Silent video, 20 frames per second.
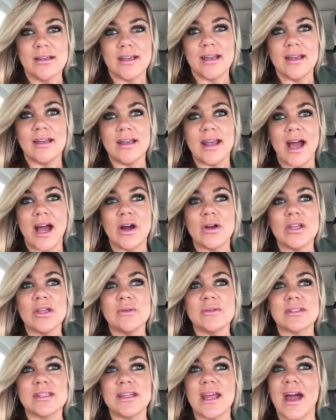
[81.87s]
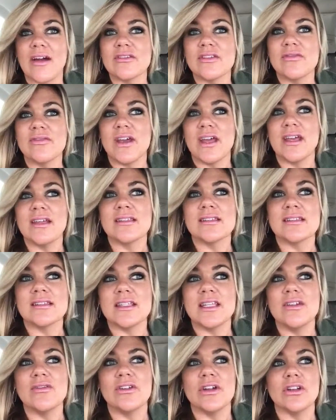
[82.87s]
And now he was going to have to face
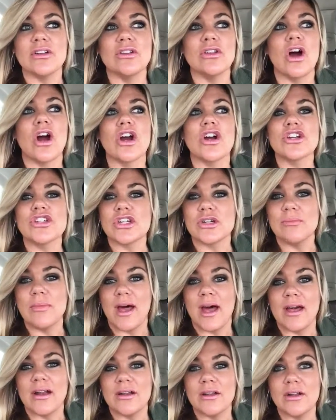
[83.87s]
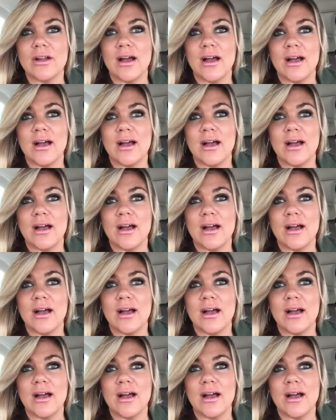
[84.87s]
even a larger battle